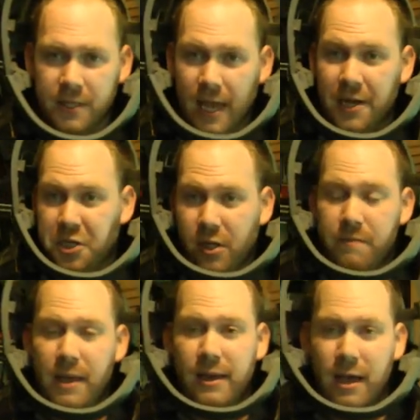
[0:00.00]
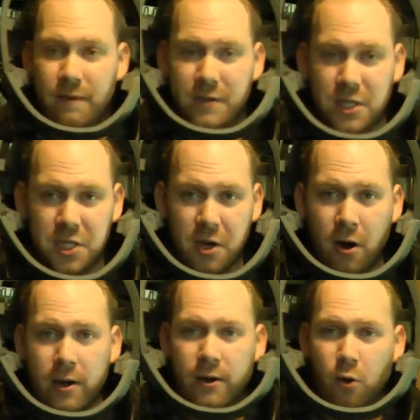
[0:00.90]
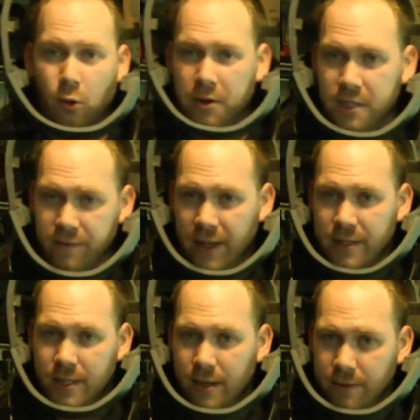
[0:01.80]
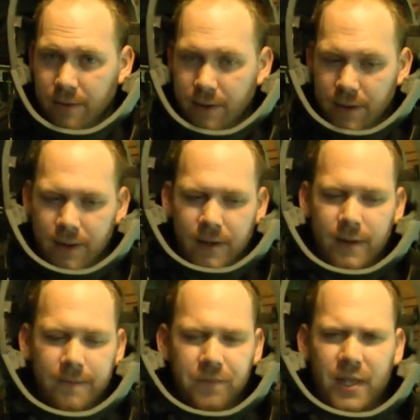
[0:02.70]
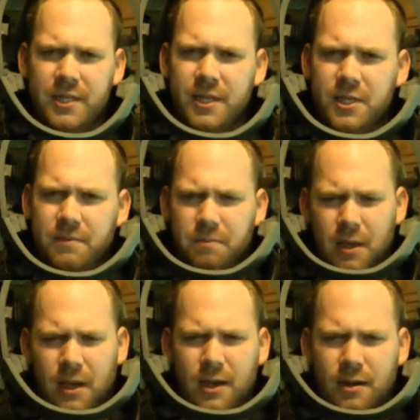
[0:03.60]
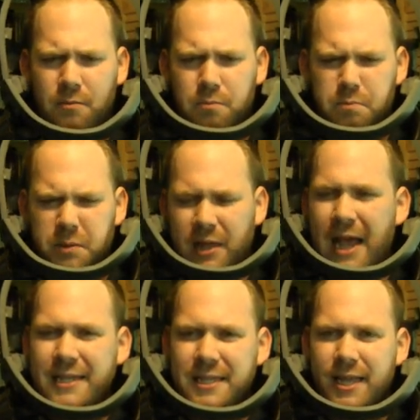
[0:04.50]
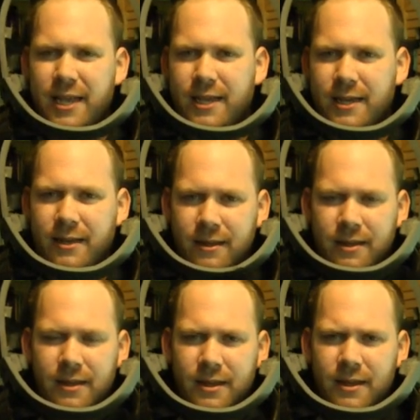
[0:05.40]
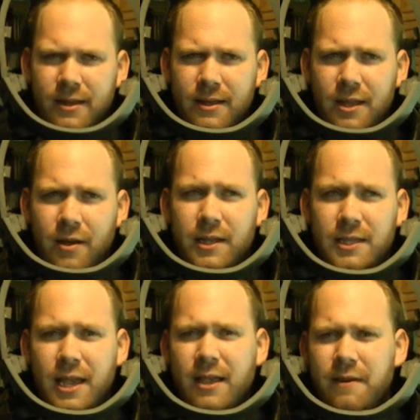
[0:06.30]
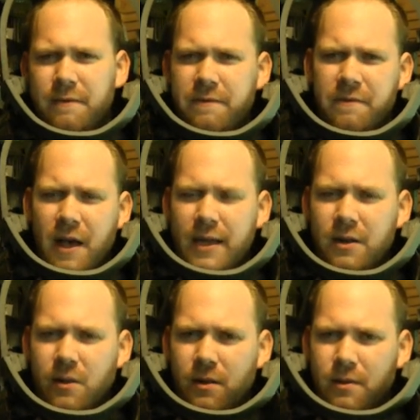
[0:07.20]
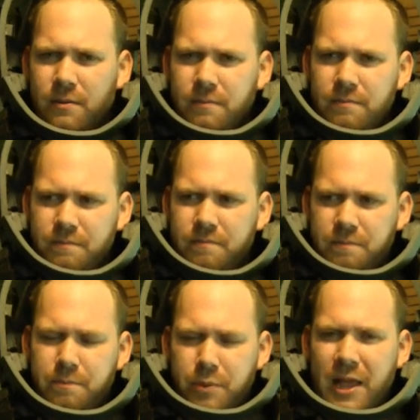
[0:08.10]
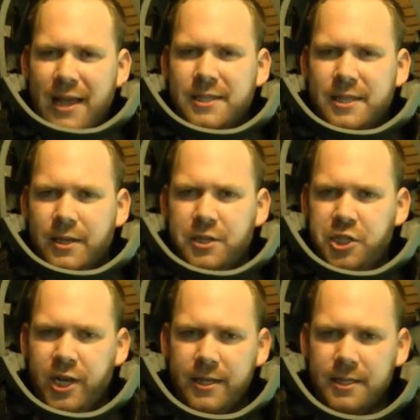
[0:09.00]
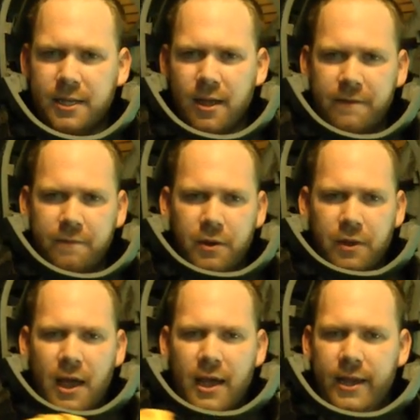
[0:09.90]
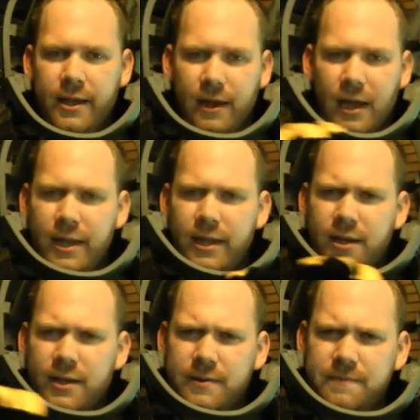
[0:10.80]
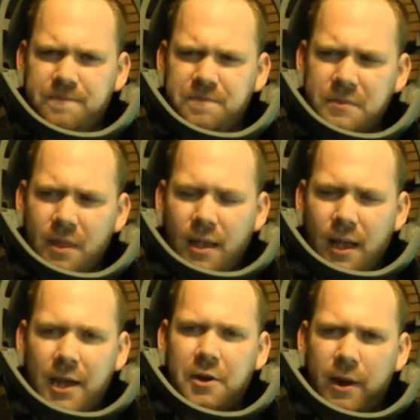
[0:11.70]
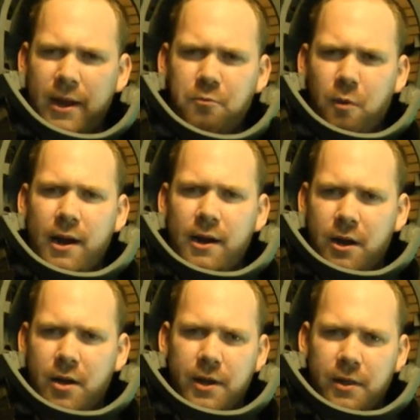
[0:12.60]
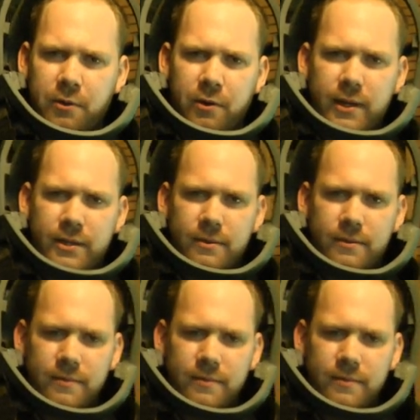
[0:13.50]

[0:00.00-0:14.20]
is actually made out of discarded horse fencing. It's this uh, plastic, no, it's like a vinyl plastic sheet stuff with high, high, um, high-grade wire going through it.